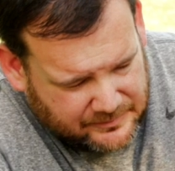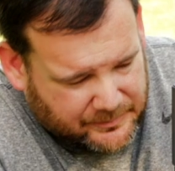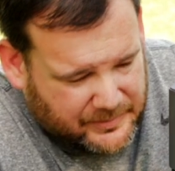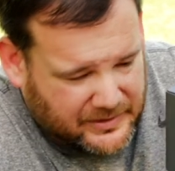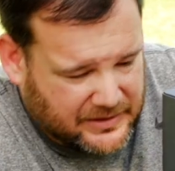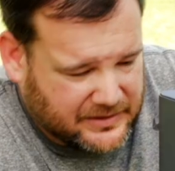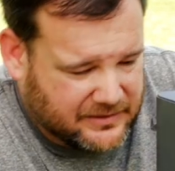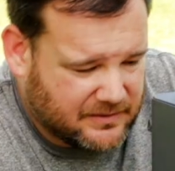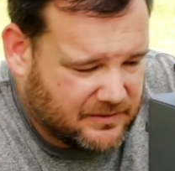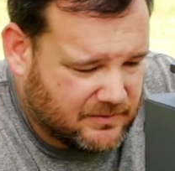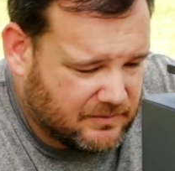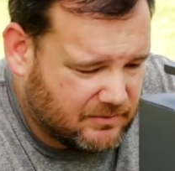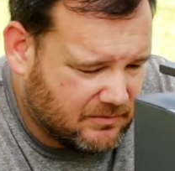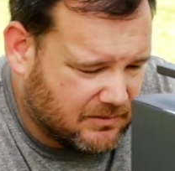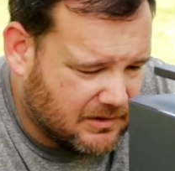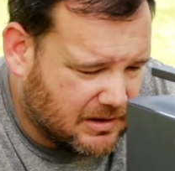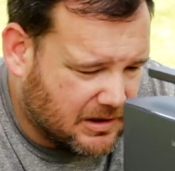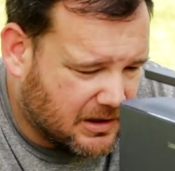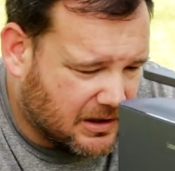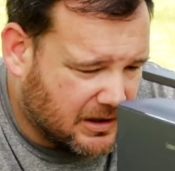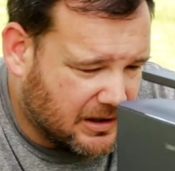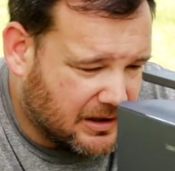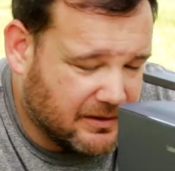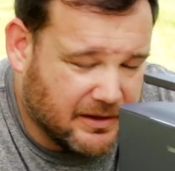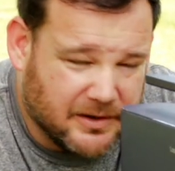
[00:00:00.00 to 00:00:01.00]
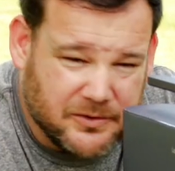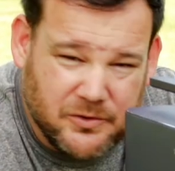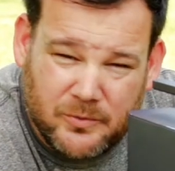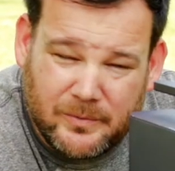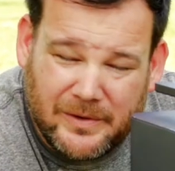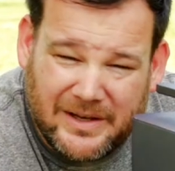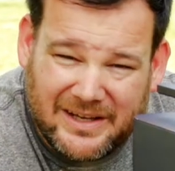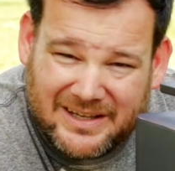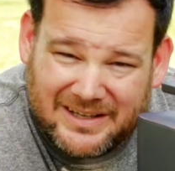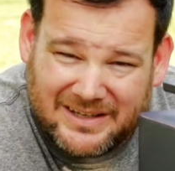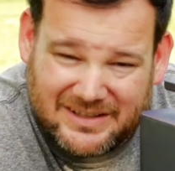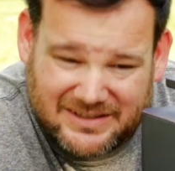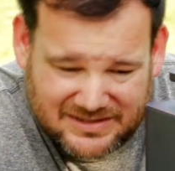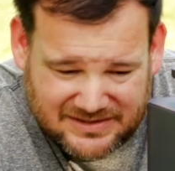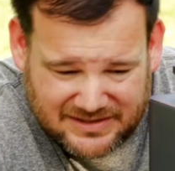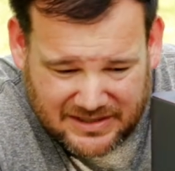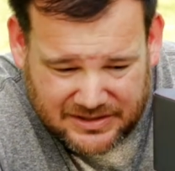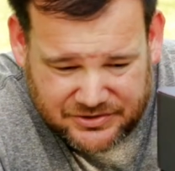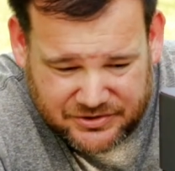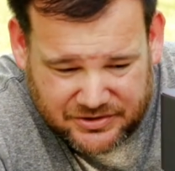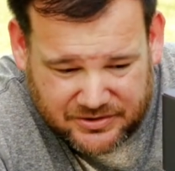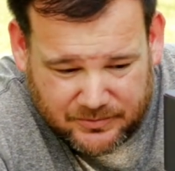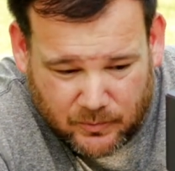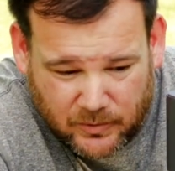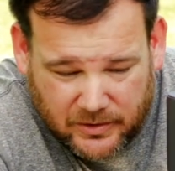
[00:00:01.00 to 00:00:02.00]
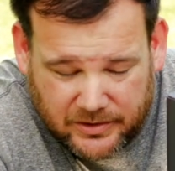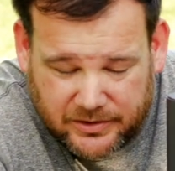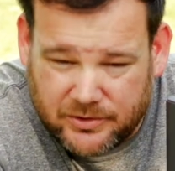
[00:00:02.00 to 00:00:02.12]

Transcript: but uh, they do make an extension where